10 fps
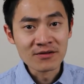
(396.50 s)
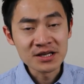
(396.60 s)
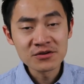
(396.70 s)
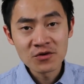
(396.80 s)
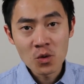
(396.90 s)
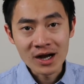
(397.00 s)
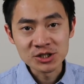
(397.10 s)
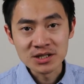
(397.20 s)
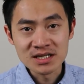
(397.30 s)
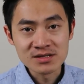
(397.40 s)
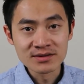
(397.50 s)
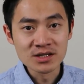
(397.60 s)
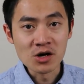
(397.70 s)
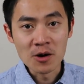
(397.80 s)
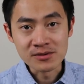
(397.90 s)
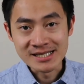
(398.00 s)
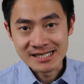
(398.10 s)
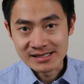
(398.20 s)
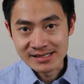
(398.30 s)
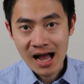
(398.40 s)
Thank you for watching this video up
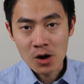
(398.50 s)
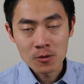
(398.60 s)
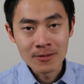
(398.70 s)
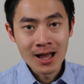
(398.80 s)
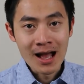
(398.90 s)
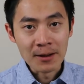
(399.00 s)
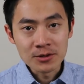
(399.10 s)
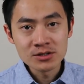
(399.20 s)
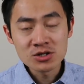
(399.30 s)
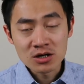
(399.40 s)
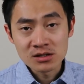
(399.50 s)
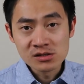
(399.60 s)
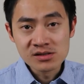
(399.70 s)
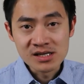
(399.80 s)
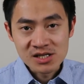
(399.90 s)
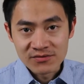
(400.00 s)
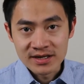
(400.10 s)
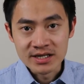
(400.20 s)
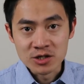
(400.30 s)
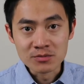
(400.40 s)
until now. I'm going to conclude this
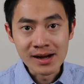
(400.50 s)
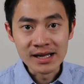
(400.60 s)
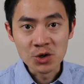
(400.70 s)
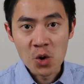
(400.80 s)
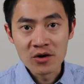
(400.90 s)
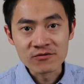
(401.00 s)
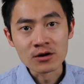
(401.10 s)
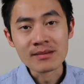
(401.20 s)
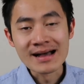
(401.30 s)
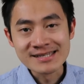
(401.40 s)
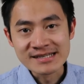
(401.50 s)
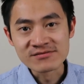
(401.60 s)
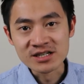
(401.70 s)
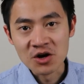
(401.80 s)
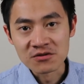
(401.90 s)
video by a quote from Stephen